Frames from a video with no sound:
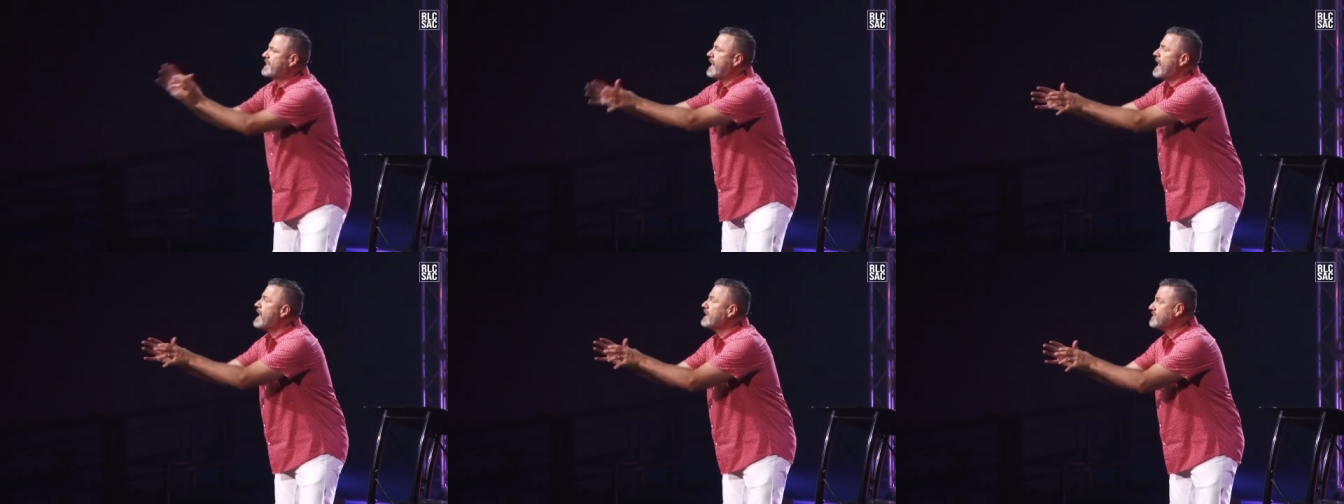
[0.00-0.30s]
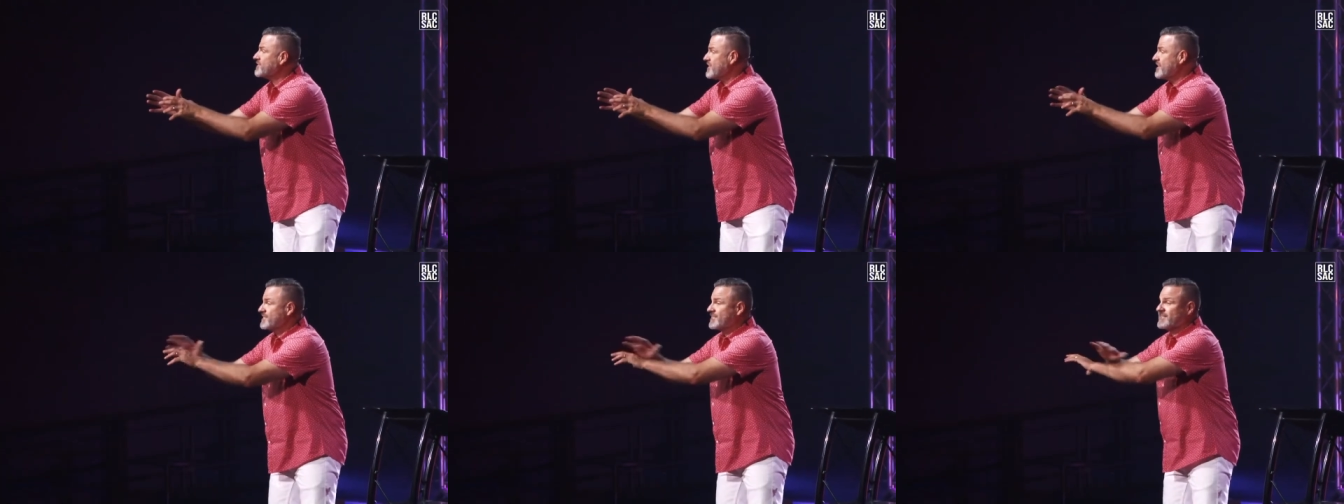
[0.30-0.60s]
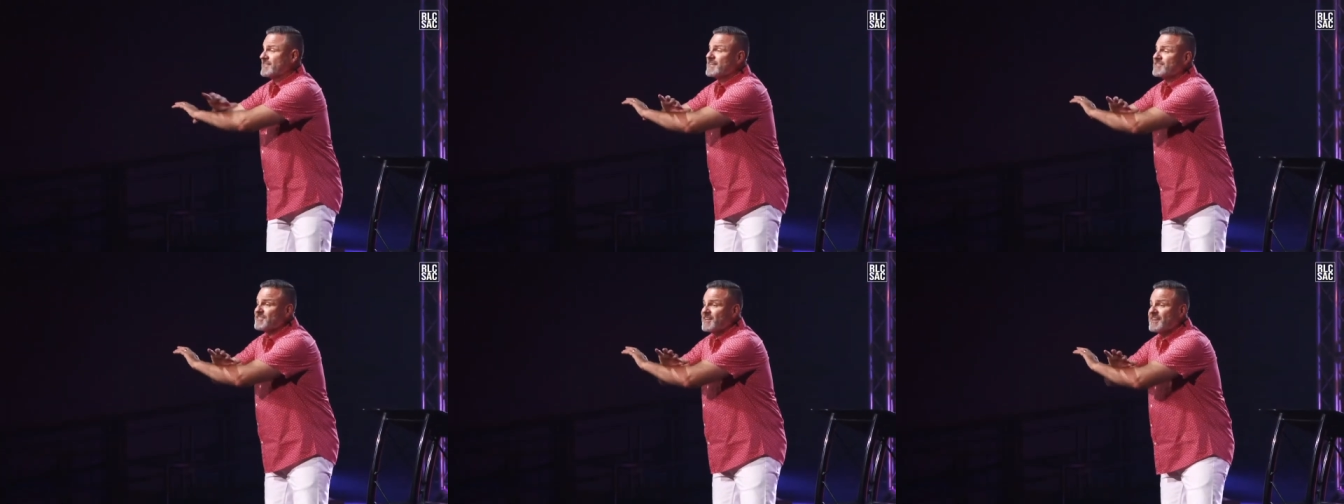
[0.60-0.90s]

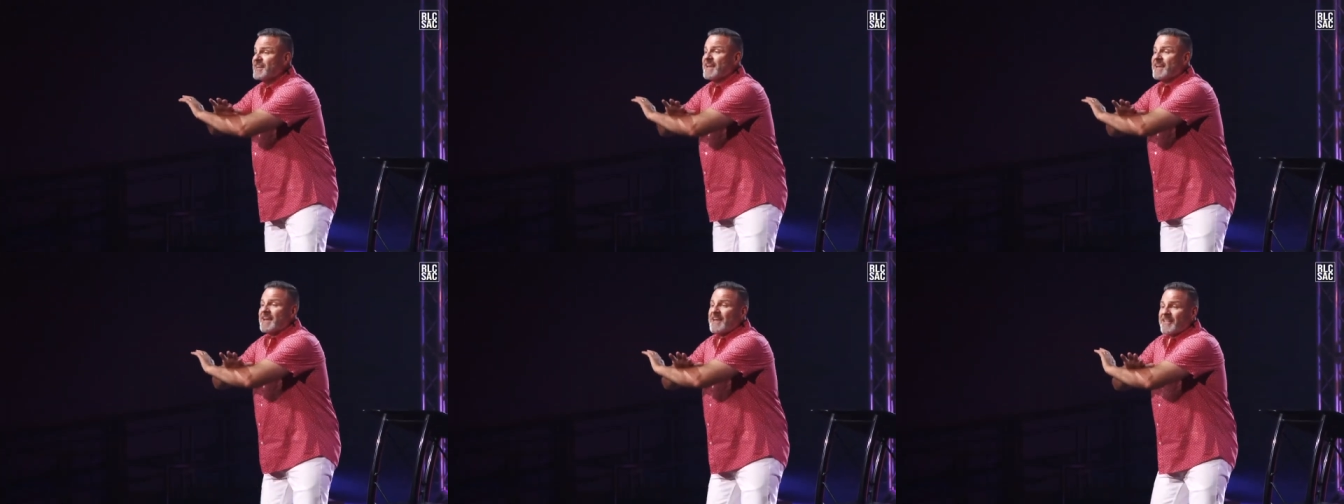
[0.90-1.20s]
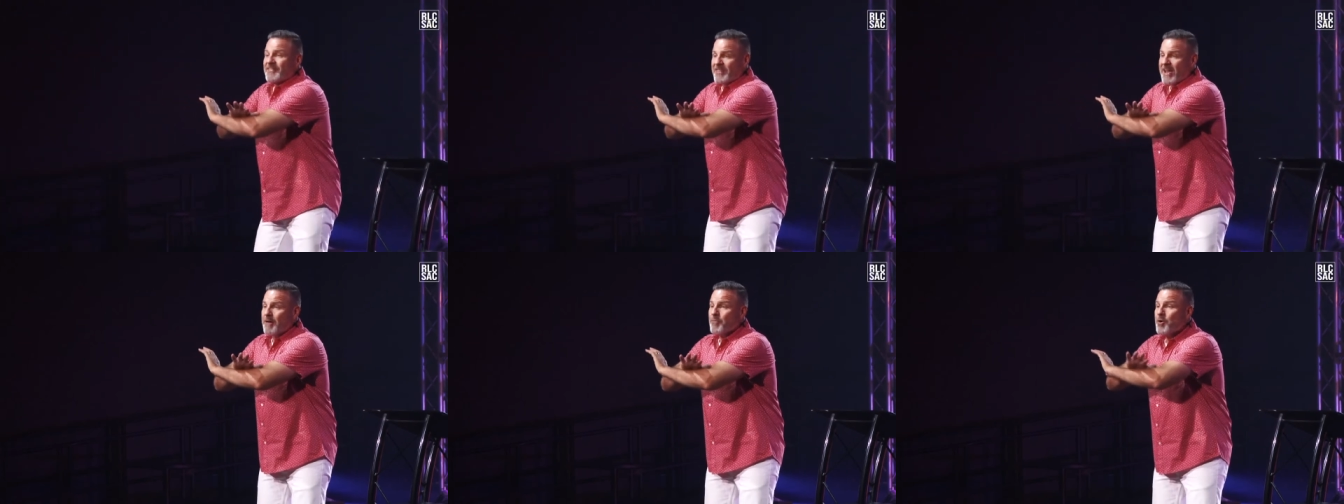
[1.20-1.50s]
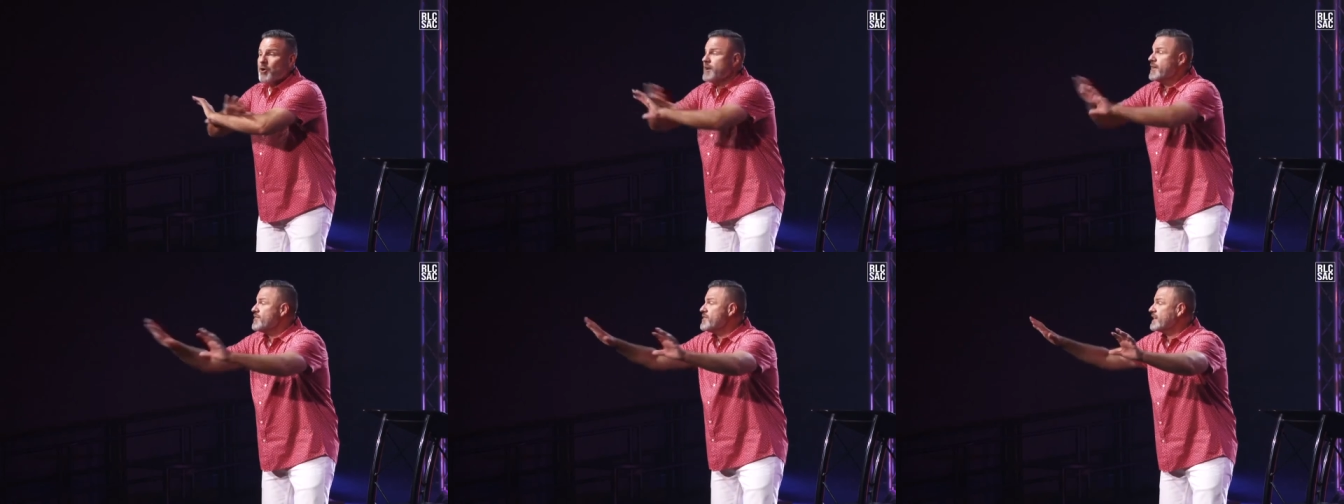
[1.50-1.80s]
cousins, listen, that
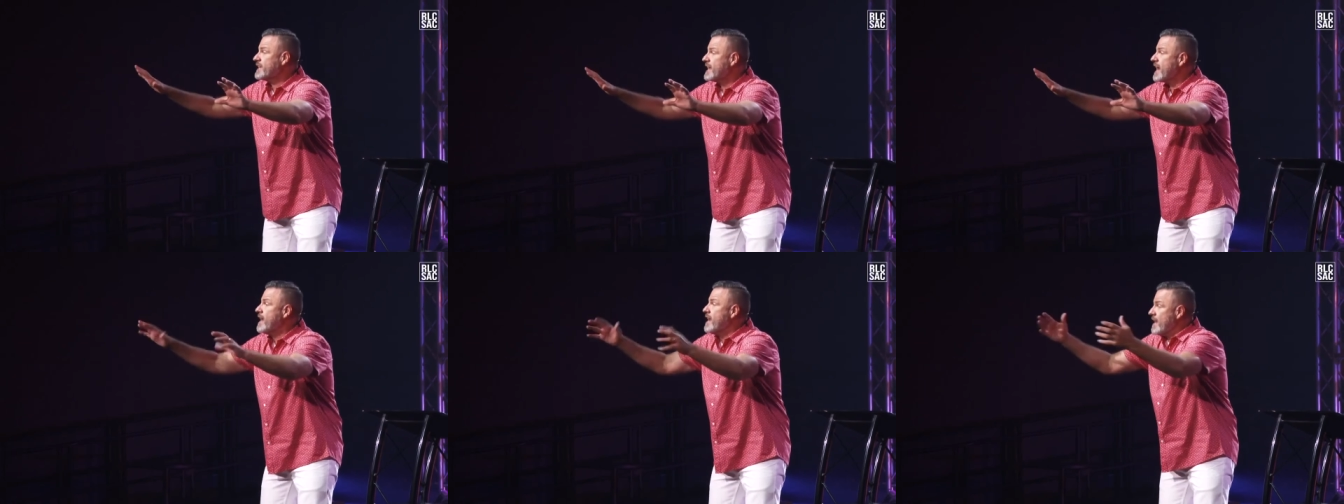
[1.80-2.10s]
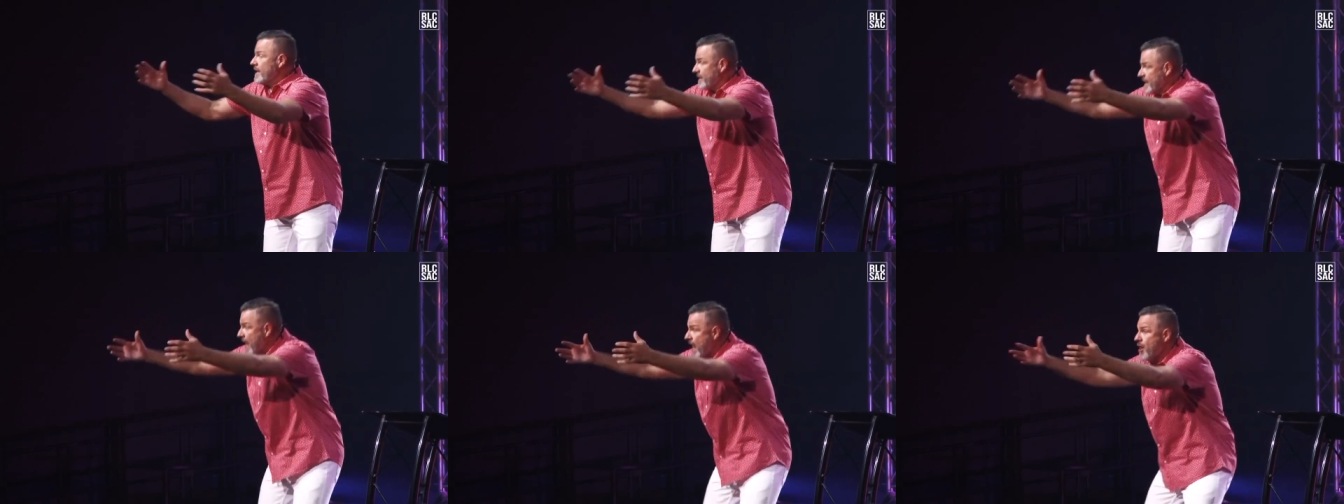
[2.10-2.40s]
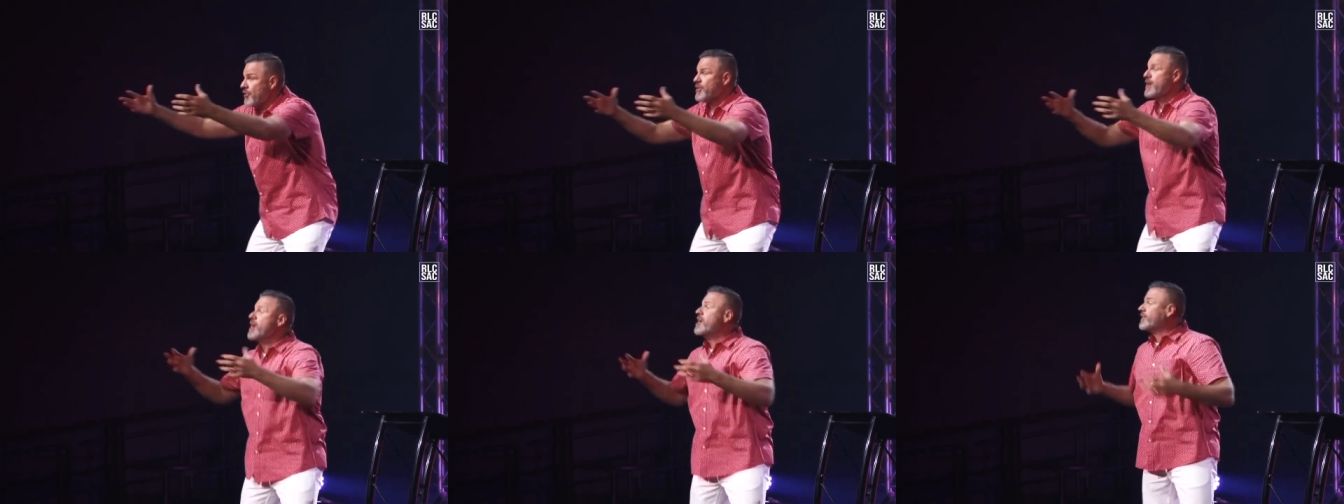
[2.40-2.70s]
were in the
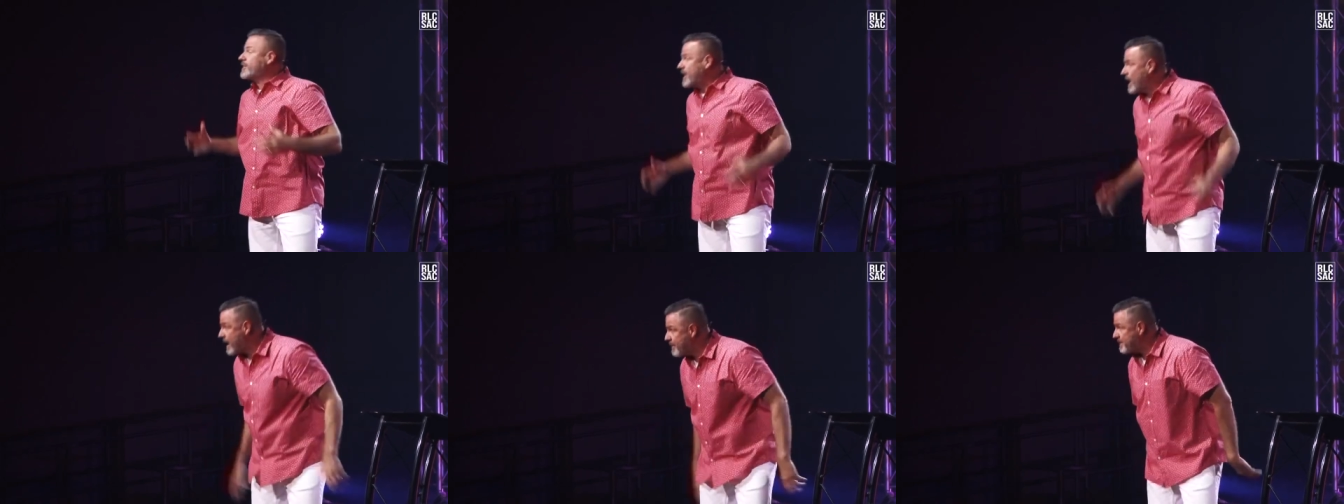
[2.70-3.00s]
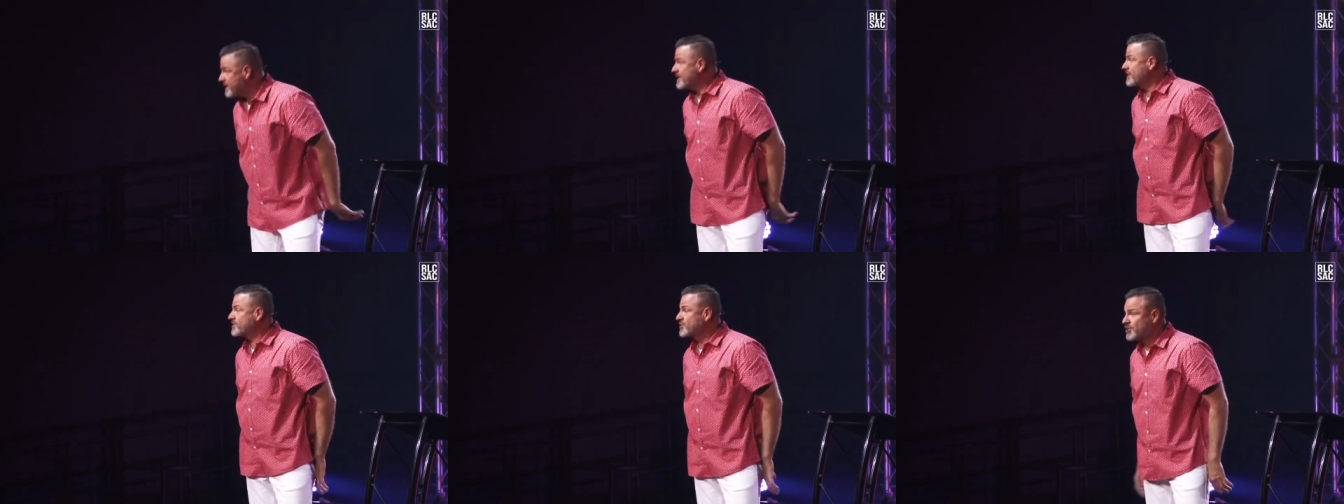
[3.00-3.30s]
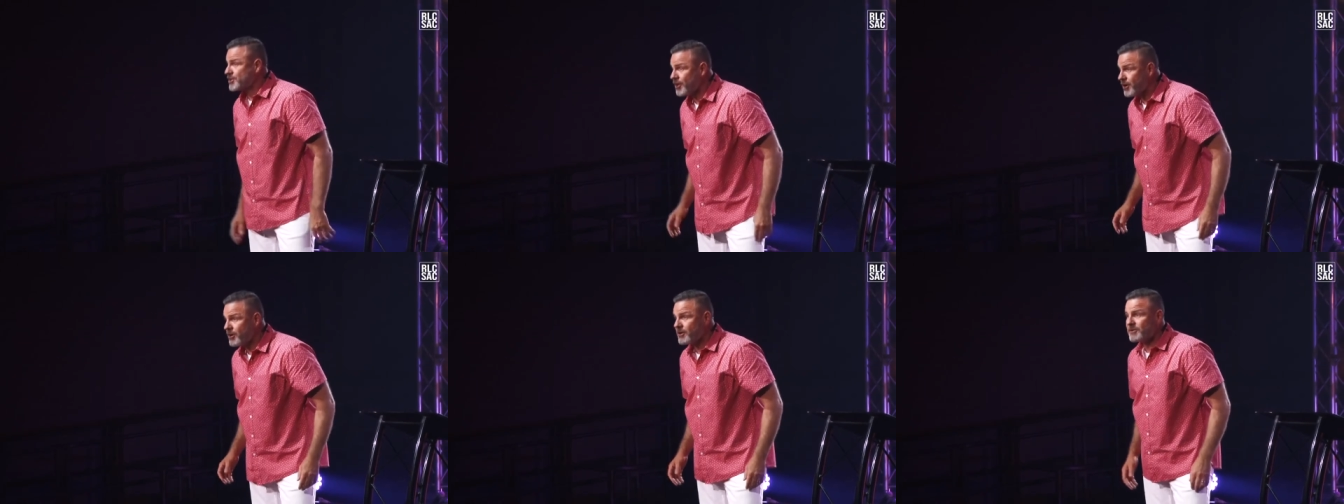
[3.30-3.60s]
now they're coming to
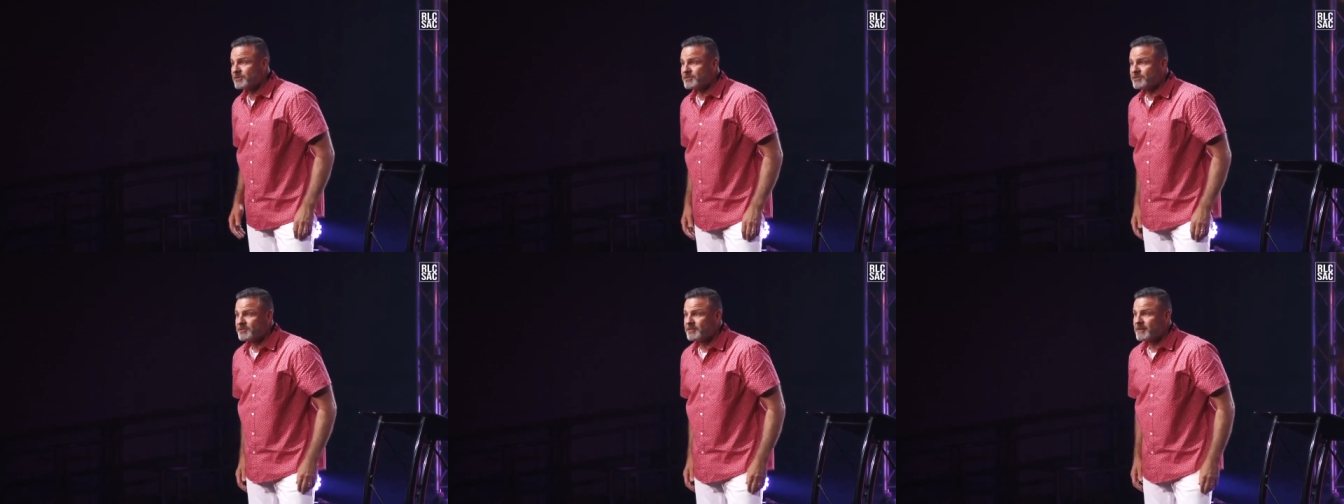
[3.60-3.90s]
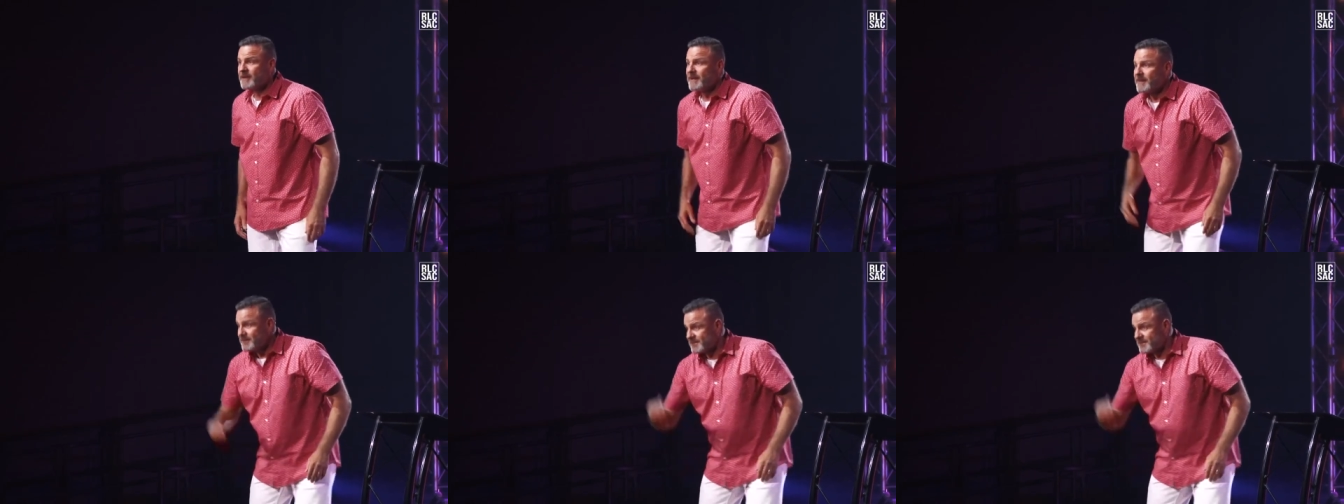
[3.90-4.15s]
church.